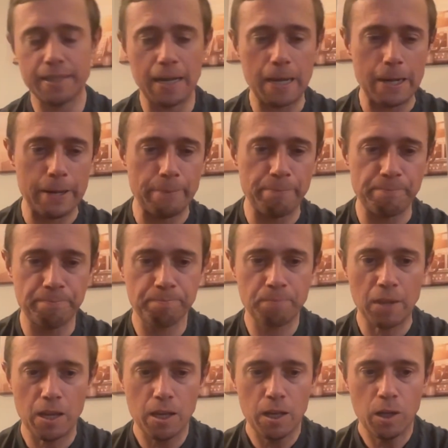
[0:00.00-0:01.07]

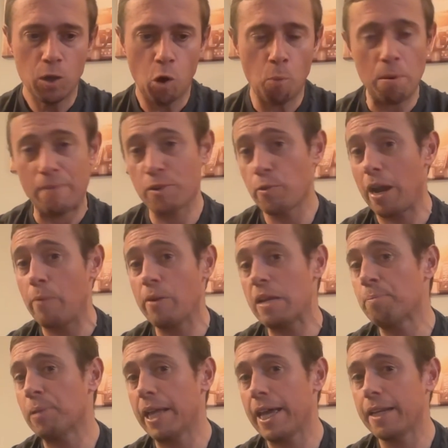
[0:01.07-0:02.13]
Hope you have a great week
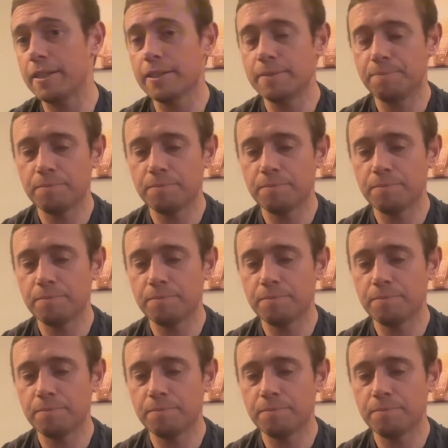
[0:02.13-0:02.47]
planned.